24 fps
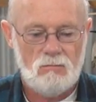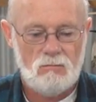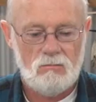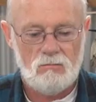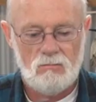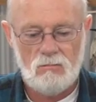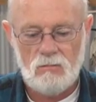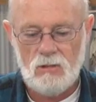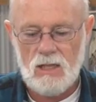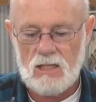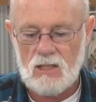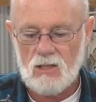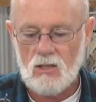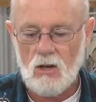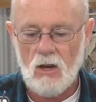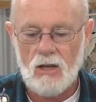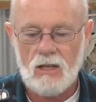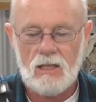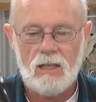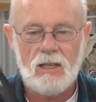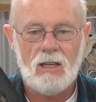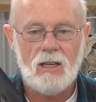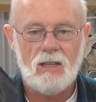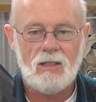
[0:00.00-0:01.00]
less
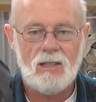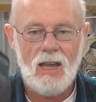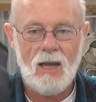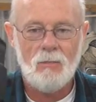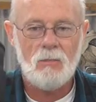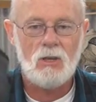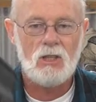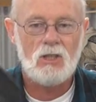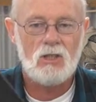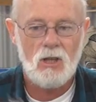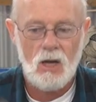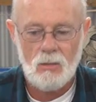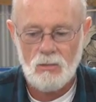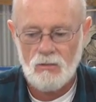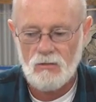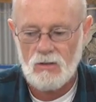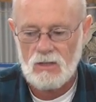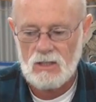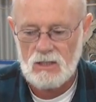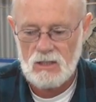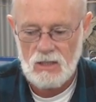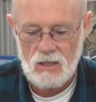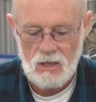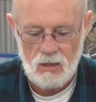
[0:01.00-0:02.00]
likely to damage type
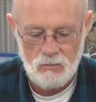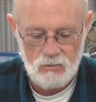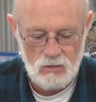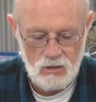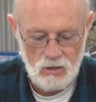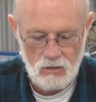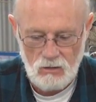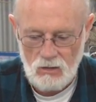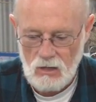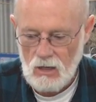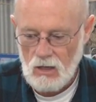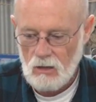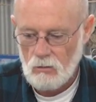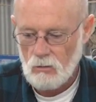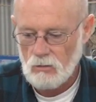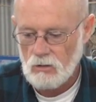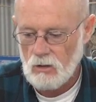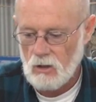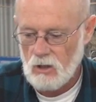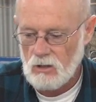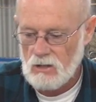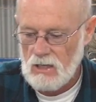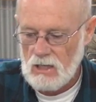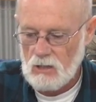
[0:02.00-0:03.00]
of a setup. So we'll
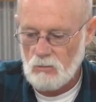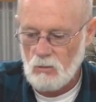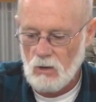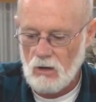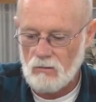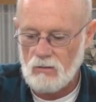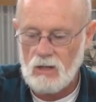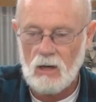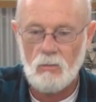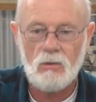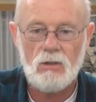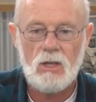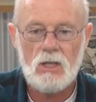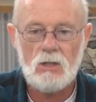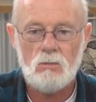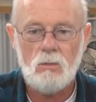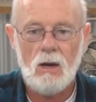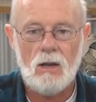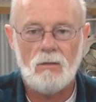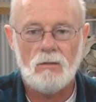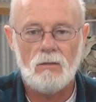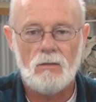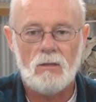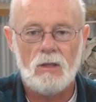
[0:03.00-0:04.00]
do, because that's what I've done with
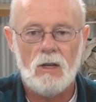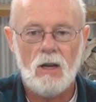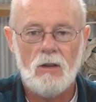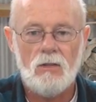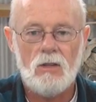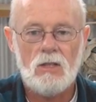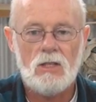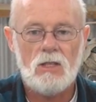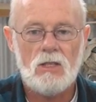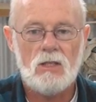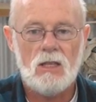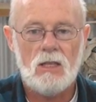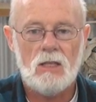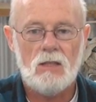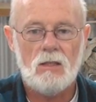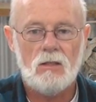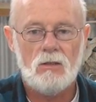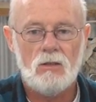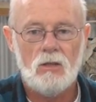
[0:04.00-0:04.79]
this one. This is the